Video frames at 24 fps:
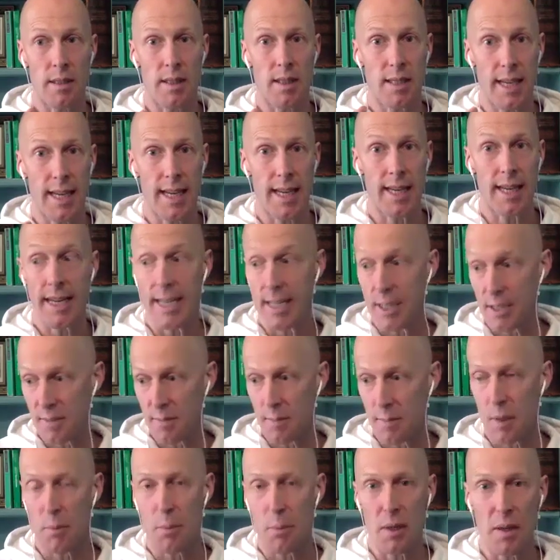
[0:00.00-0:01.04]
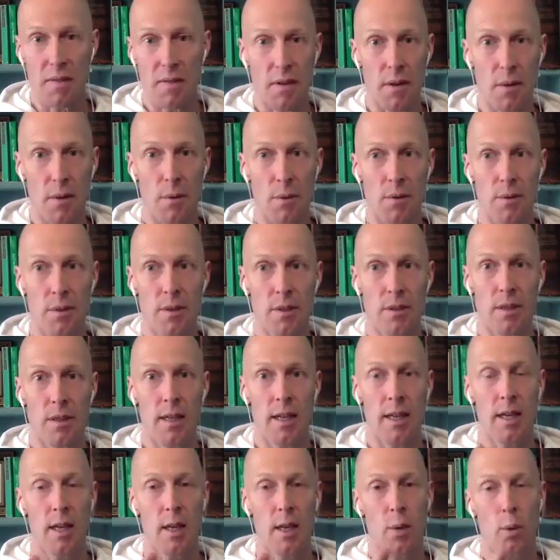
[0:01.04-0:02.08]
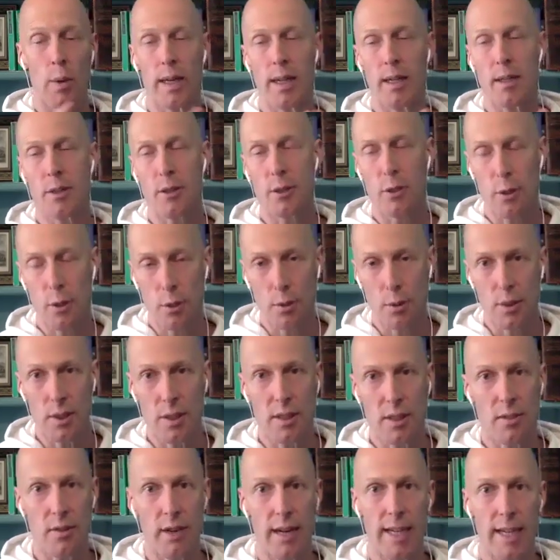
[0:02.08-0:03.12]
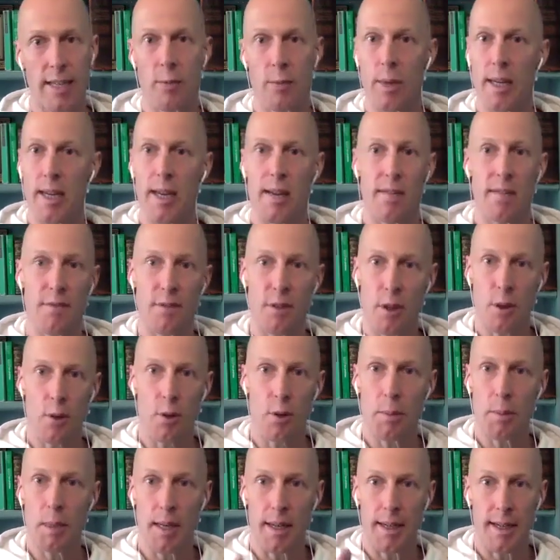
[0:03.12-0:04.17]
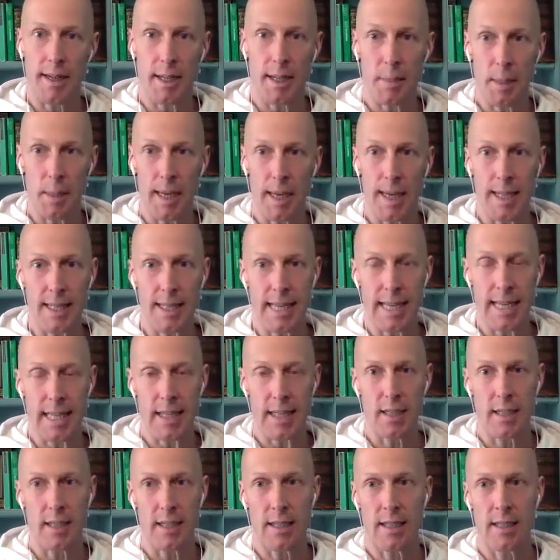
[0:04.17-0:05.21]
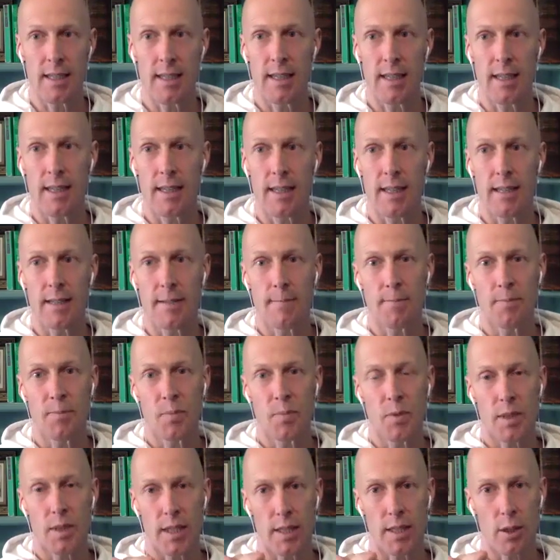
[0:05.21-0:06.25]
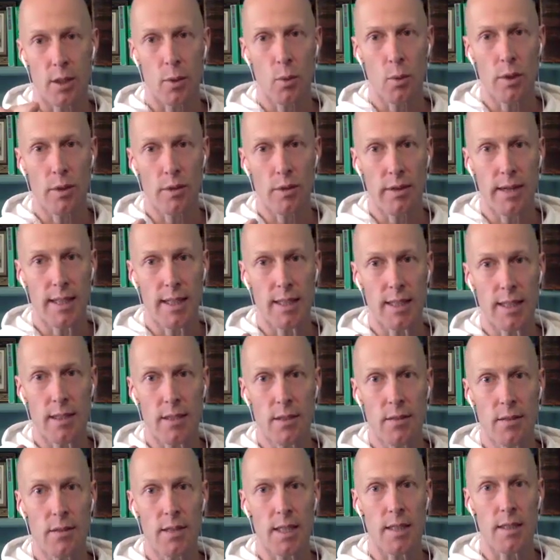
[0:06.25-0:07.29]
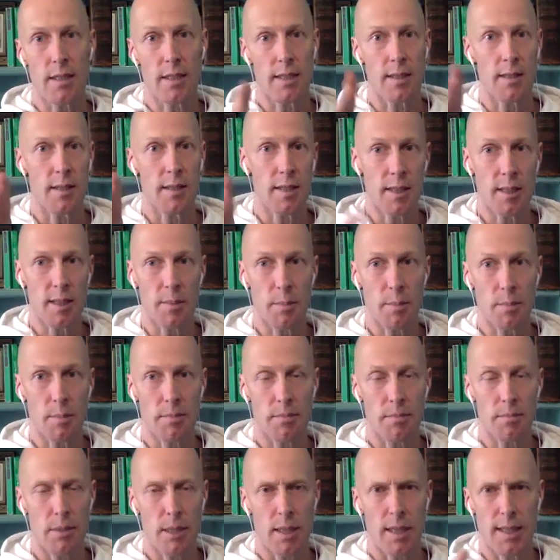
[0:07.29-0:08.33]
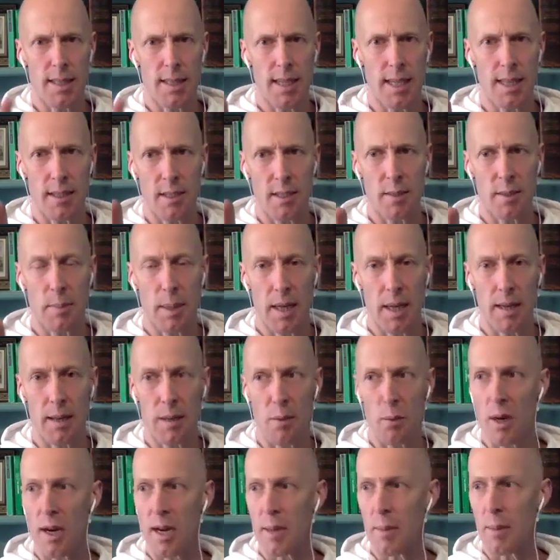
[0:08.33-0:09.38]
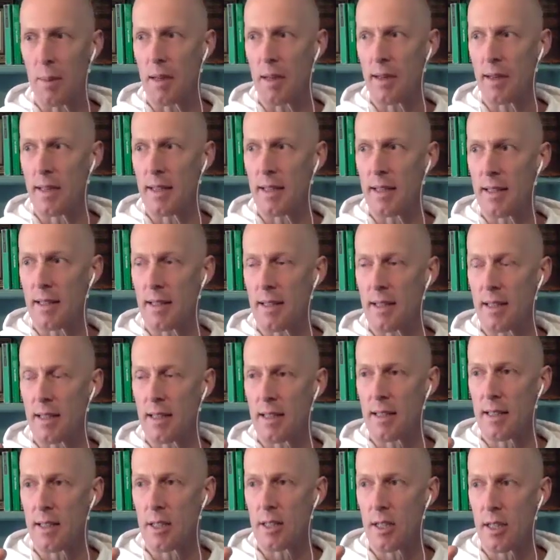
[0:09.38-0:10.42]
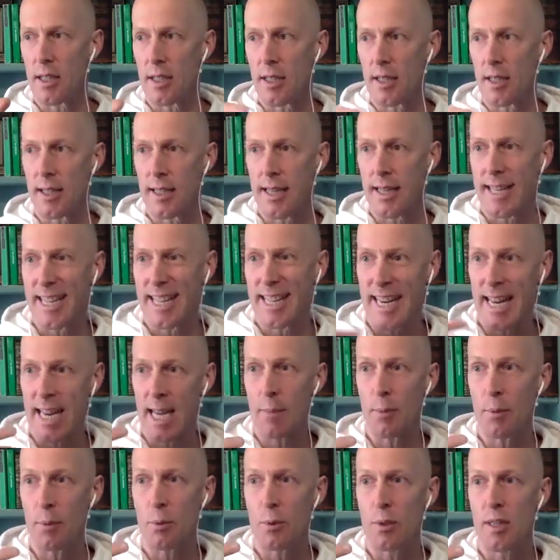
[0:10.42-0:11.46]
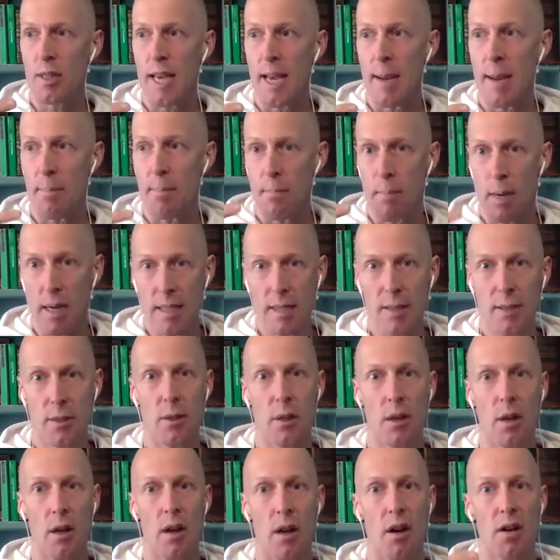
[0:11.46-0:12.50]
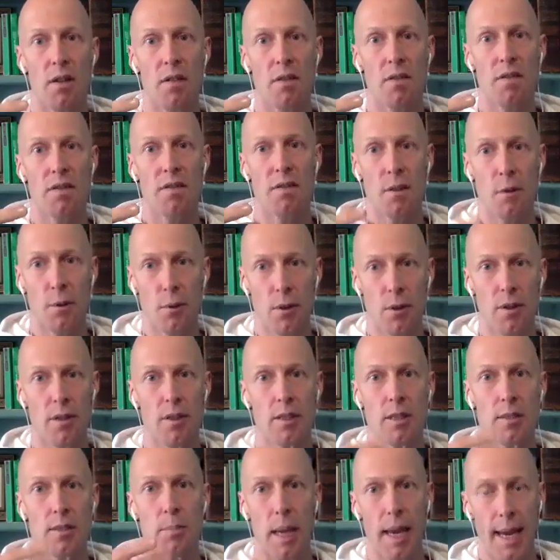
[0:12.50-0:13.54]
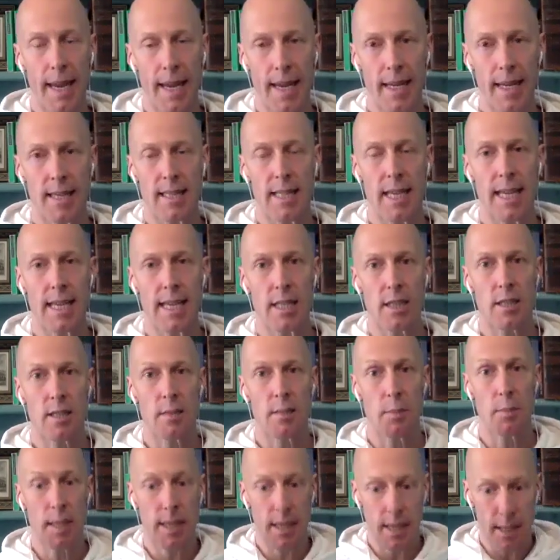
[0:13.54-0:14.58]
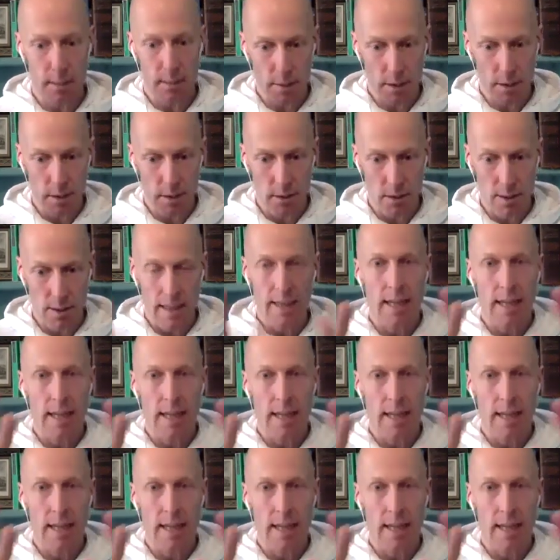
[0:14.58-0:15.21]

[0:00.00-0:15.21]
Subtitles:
this day and age of mobile phones, we are so distracted, we have no ability to pay attention. And so what you're actually doing is, and this is, did I say this is part of the why, but it enables that muscle of focus, paying attention, being able to